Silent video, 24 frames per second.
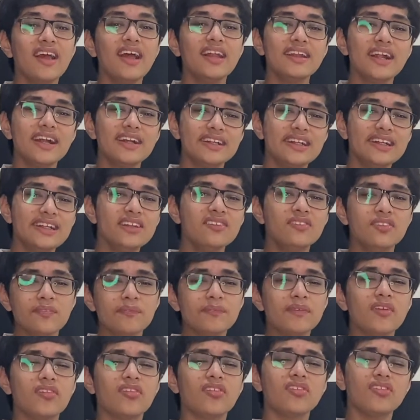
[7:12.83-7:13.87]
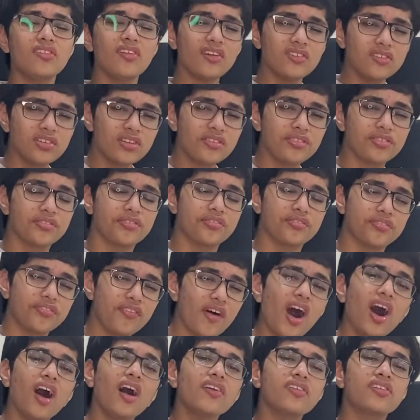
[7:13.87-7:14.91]
that Egypt is such a
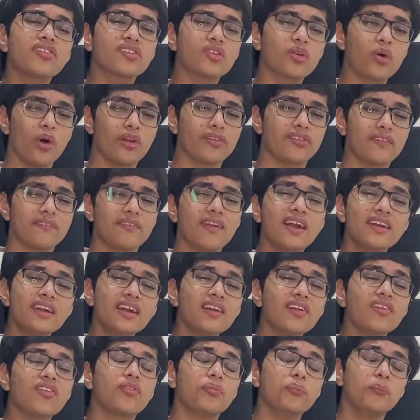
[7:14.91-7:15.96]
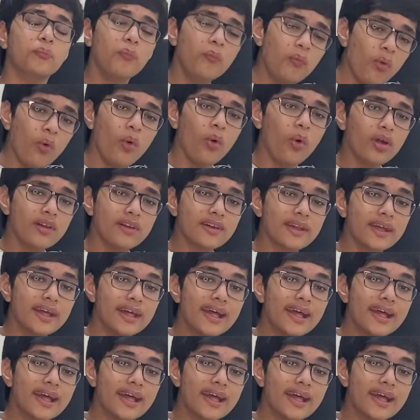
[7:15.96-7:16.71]
vast concept that it is more